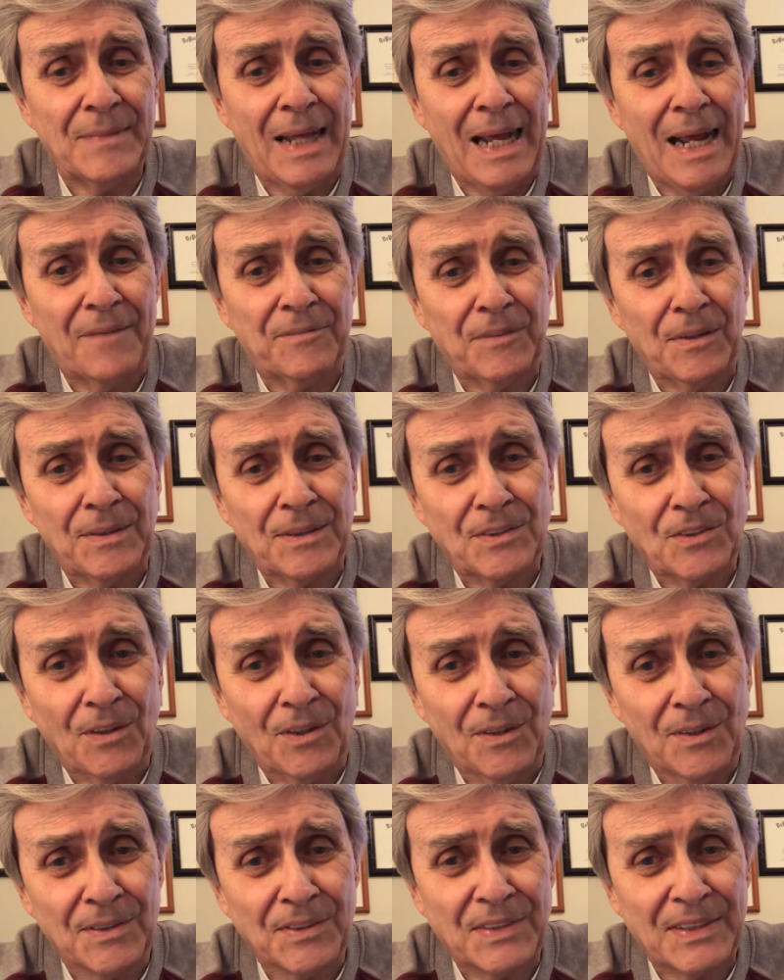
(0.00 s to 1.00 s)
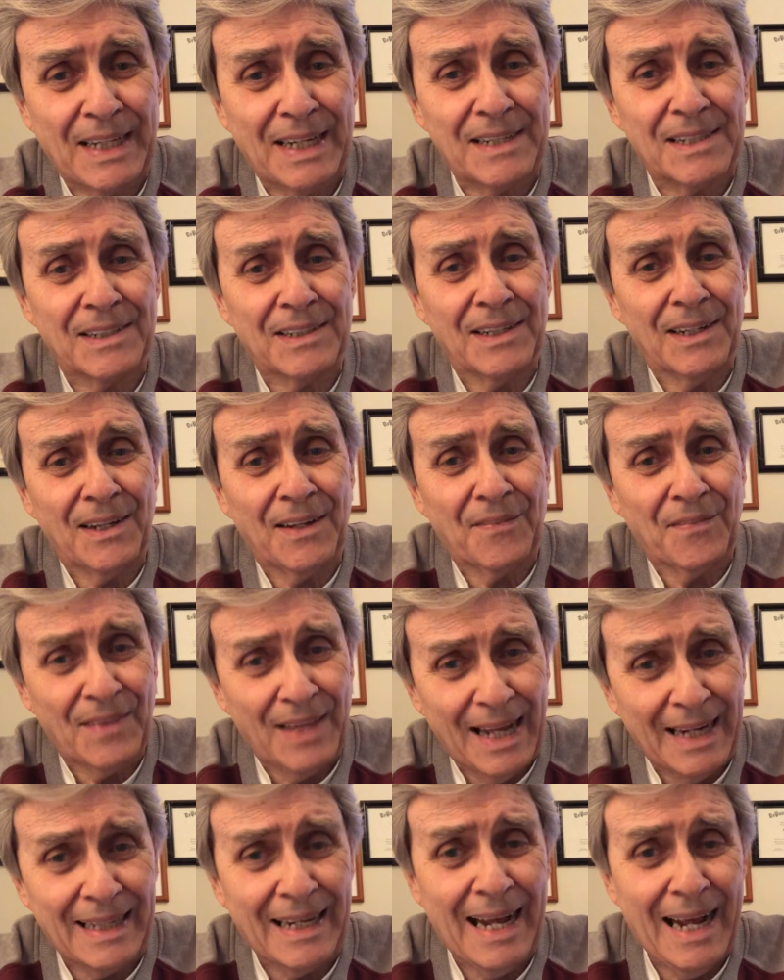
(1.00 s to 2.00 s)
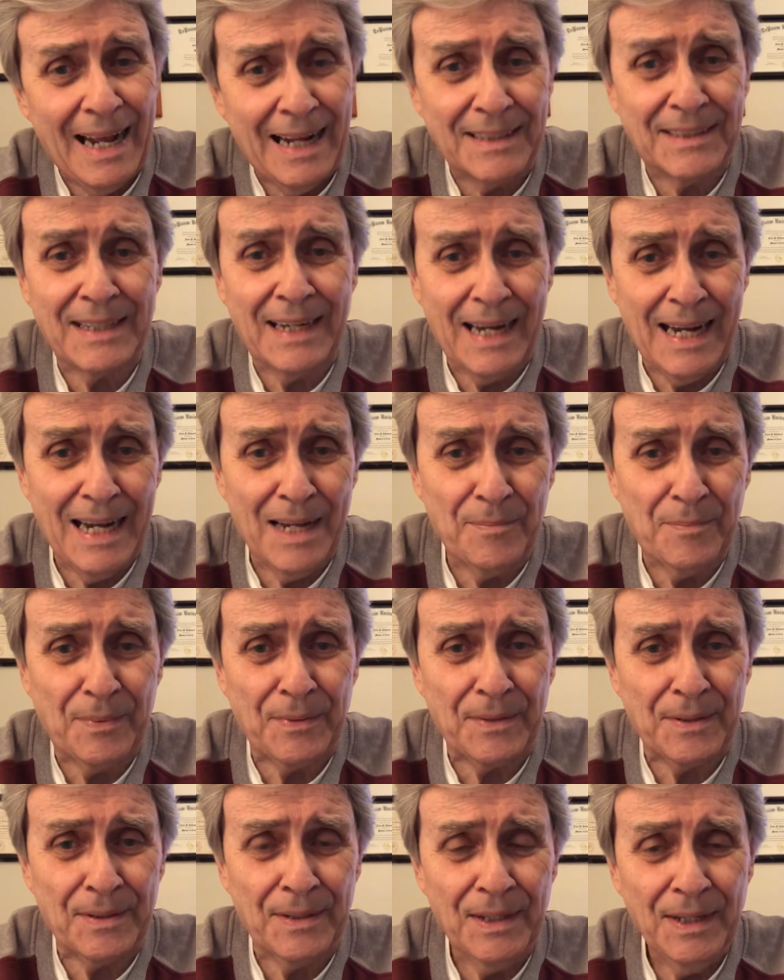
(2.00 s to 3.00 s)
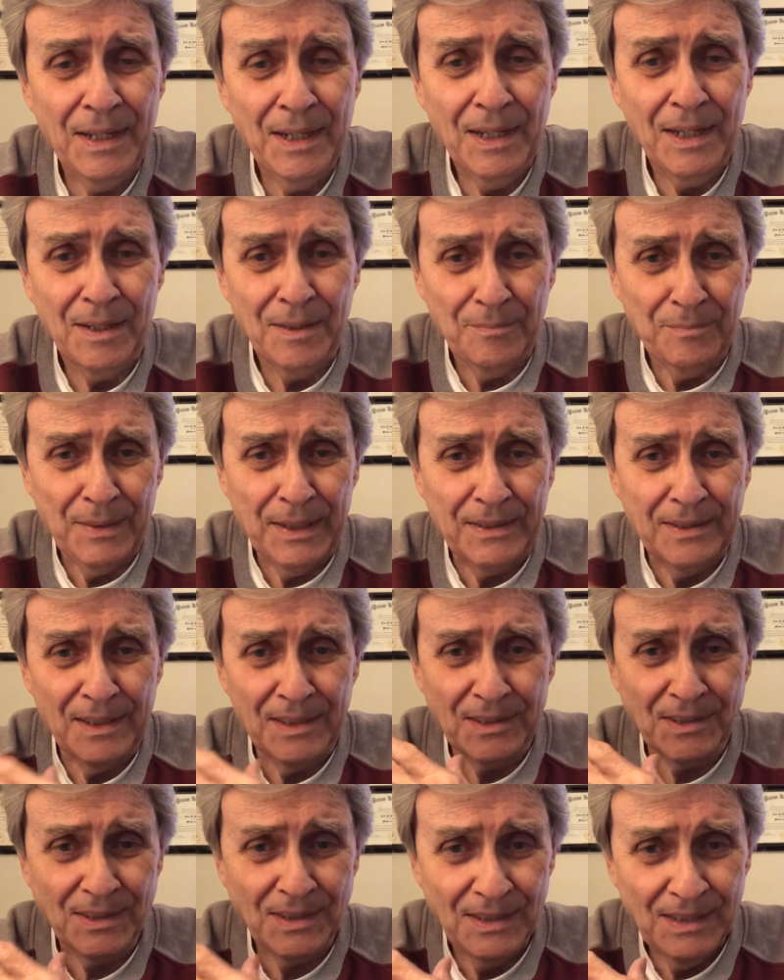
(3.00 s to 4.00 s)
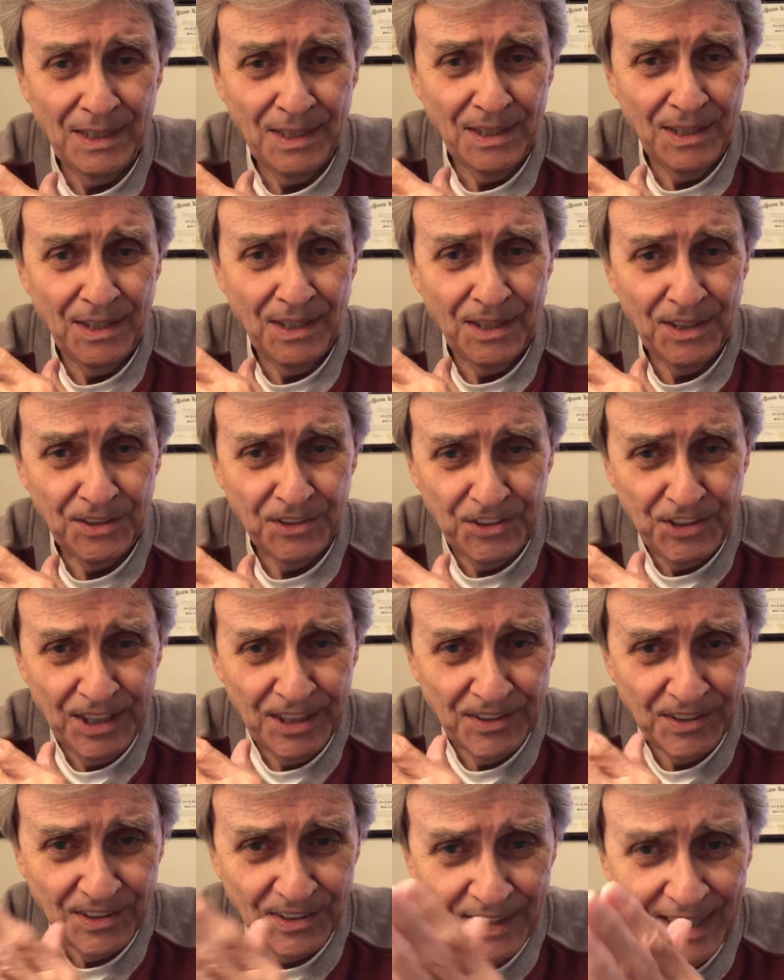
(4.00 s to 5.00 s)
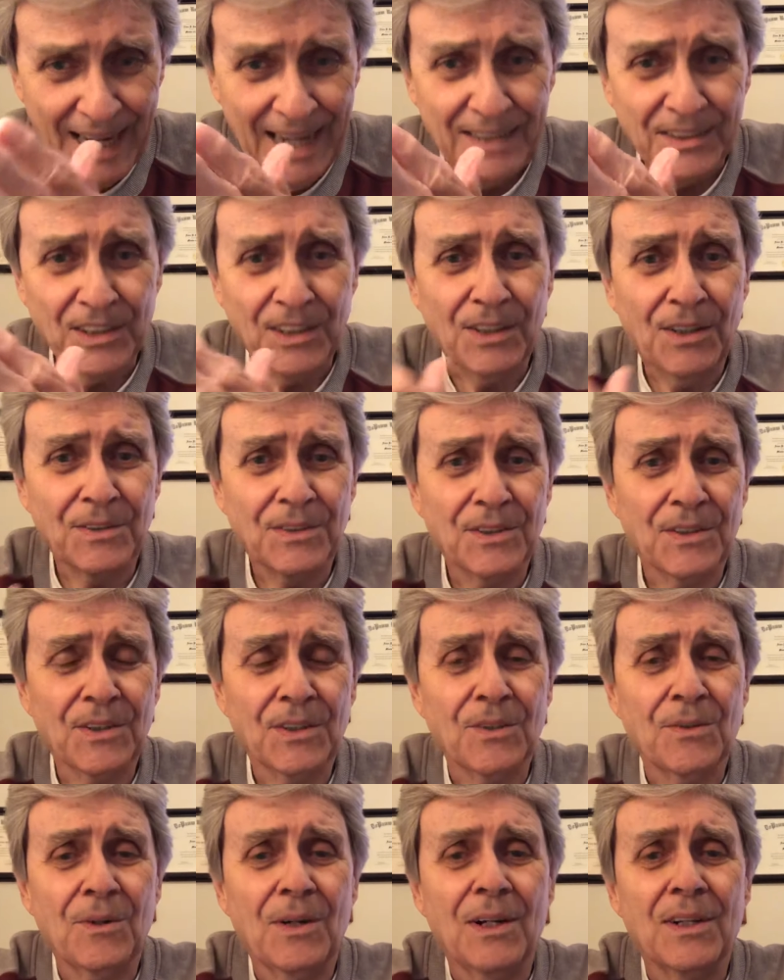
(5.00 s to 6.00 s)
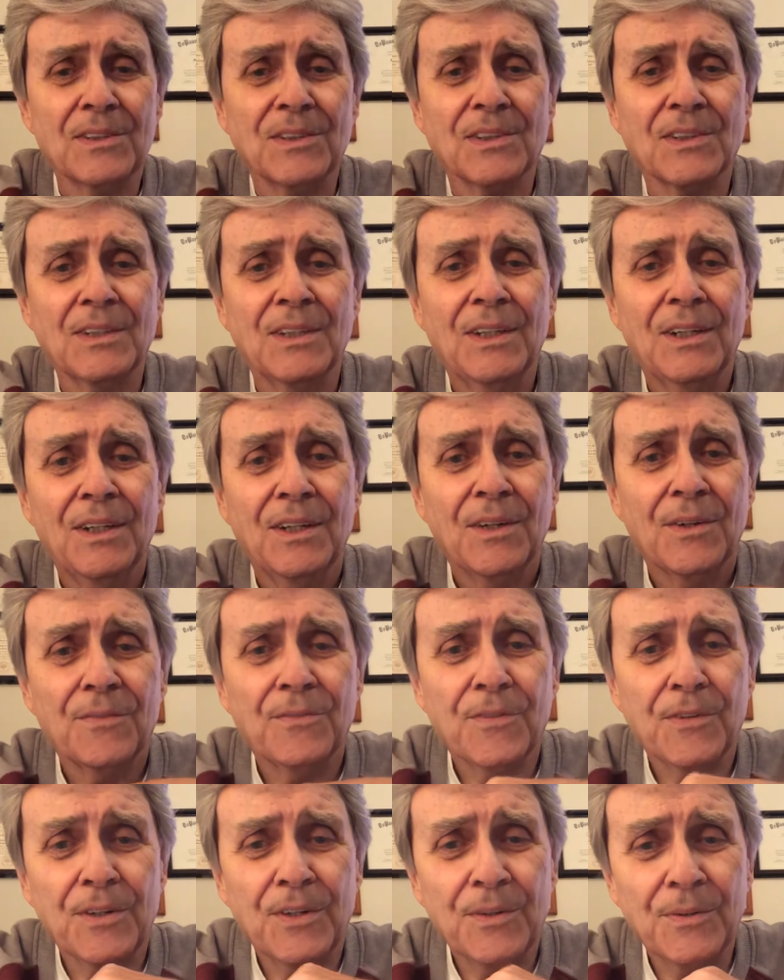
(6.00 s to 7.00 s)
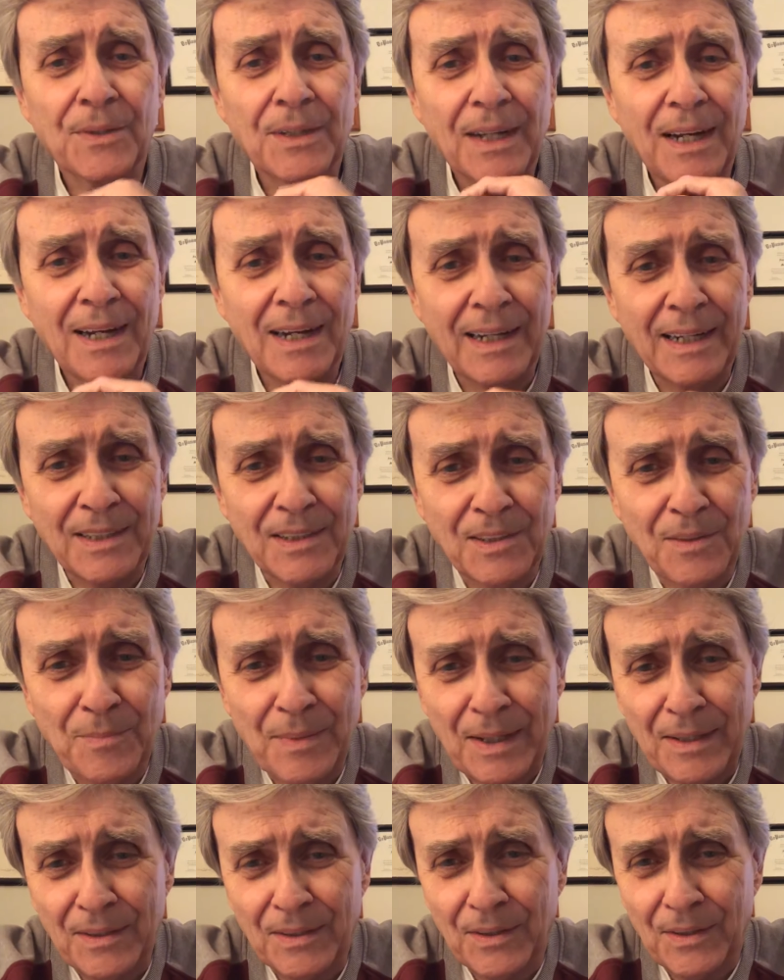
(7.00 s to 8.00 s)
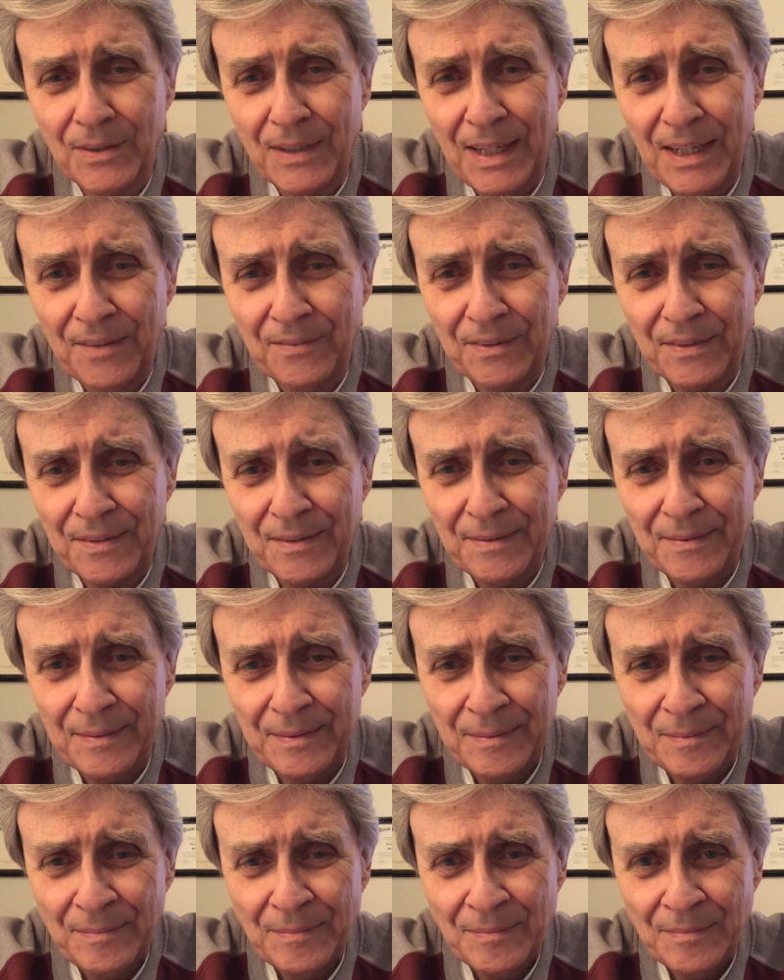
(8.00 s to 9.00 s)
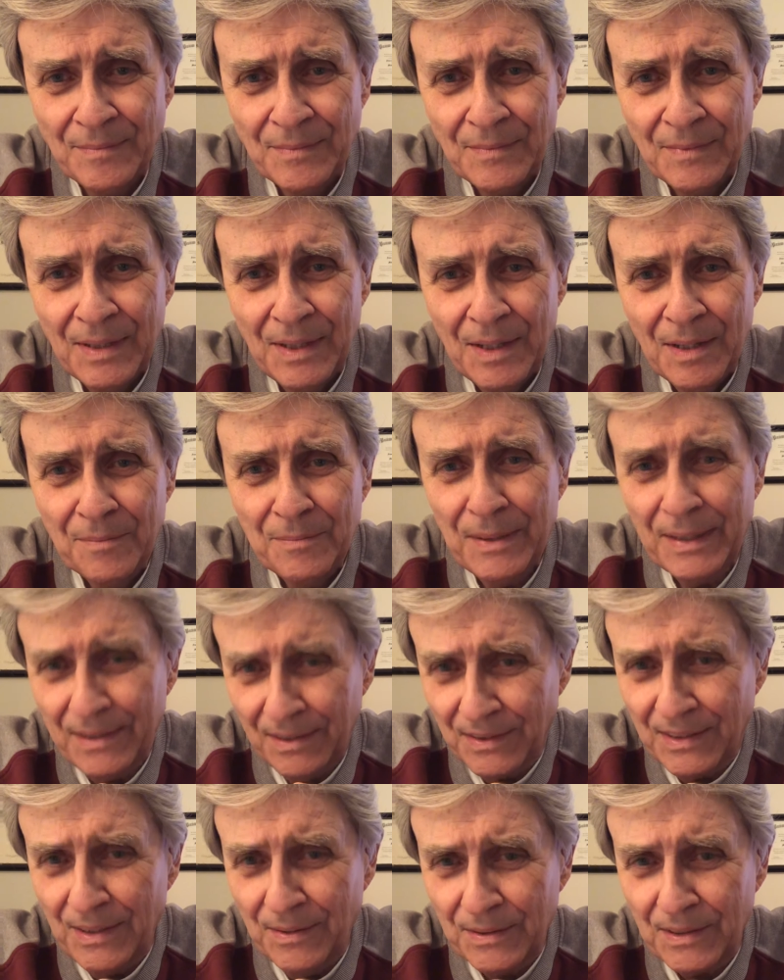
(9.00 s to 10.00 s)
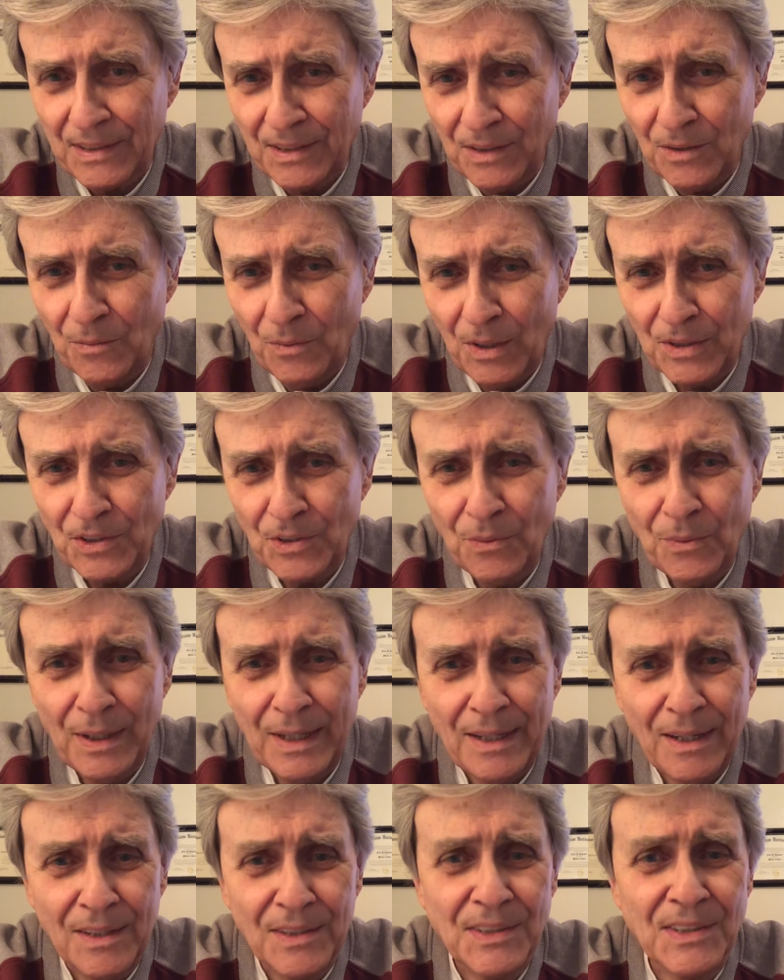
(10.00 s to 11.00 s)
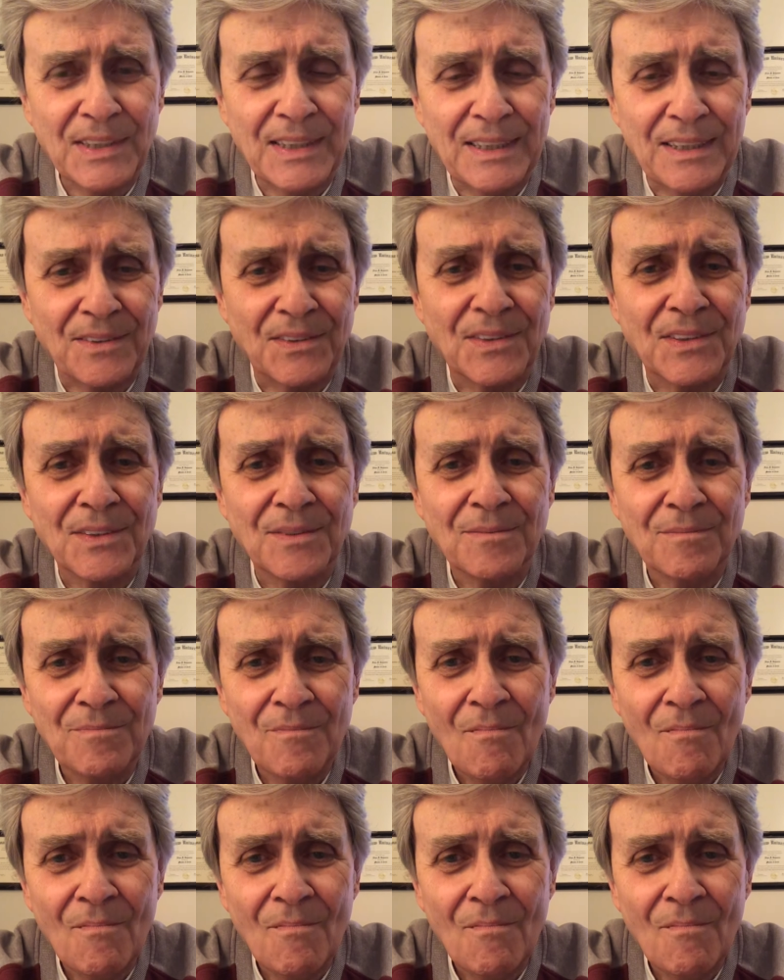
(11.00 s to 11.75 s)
after it's all said and done, that had to happen because Jesus had to go to the cross for you and I to be able to go to heaven because he was going to wash away our sins.